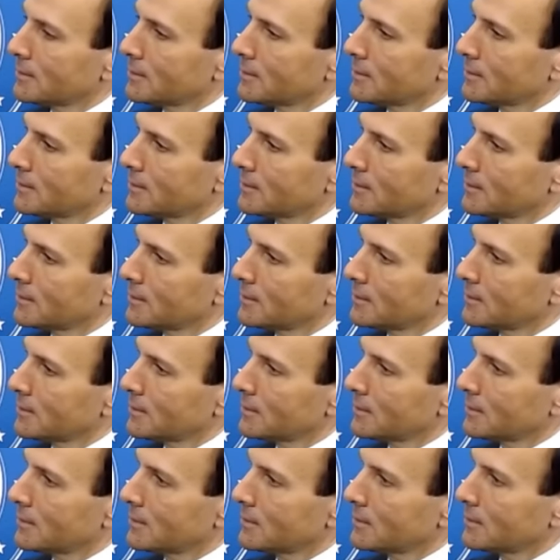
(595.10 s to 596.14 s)

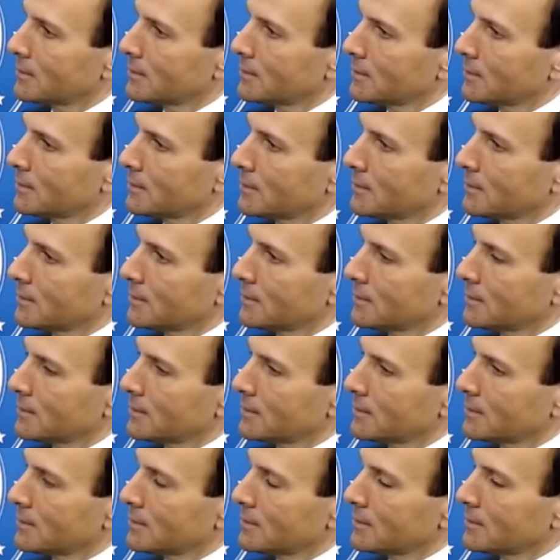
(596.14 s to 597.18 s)

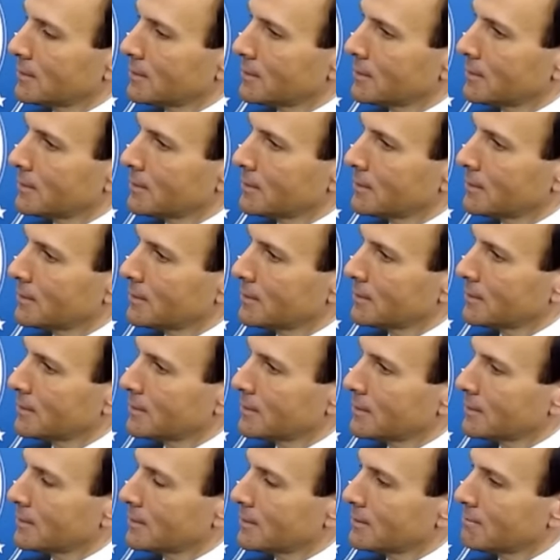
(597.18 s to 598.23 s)

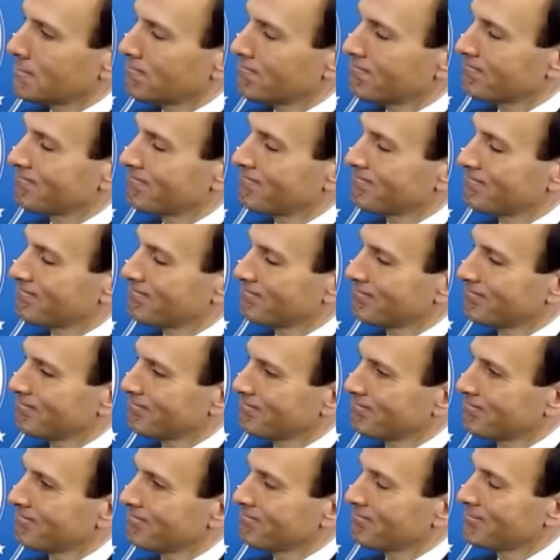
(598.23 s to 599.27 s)

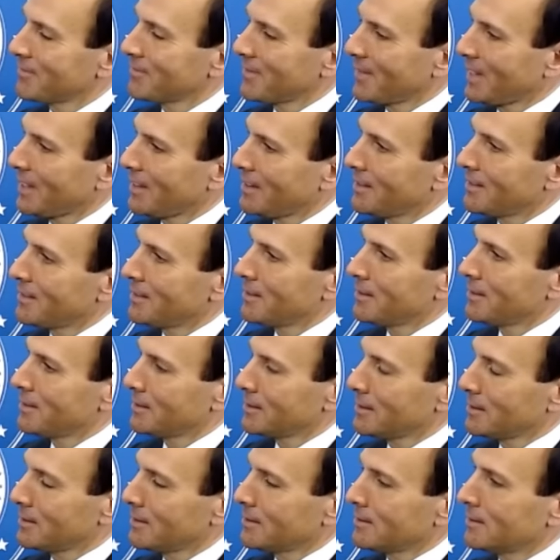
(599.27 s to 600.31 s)

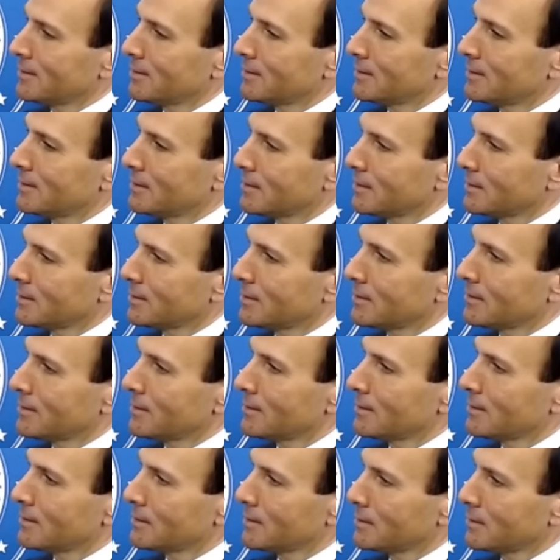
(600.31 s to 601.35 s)

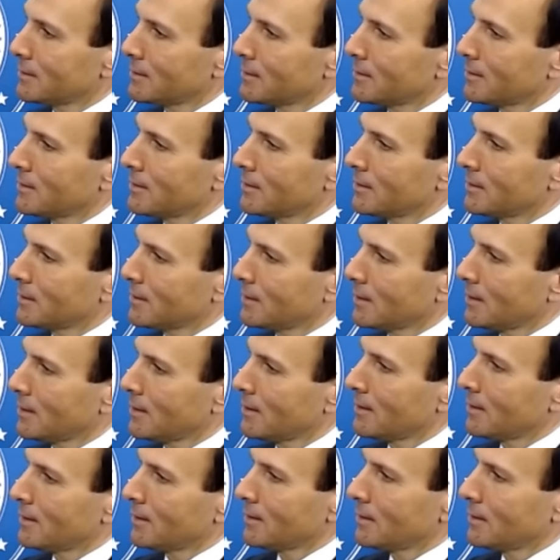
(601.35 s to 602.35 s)
This person isn't speaking.